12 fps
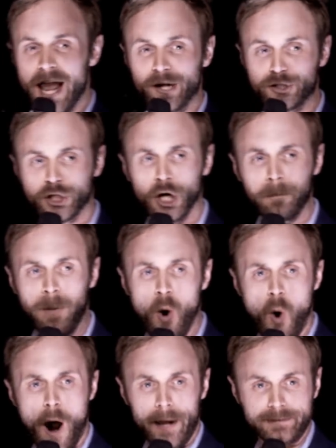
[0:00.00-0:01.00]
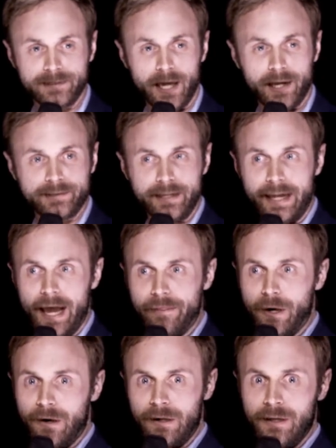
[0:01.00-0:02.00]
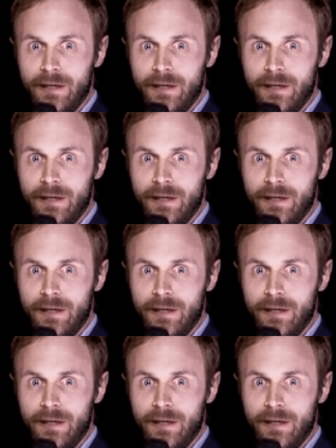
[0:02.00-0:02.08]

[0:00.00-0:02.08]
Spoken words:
down 2 points. Get it together.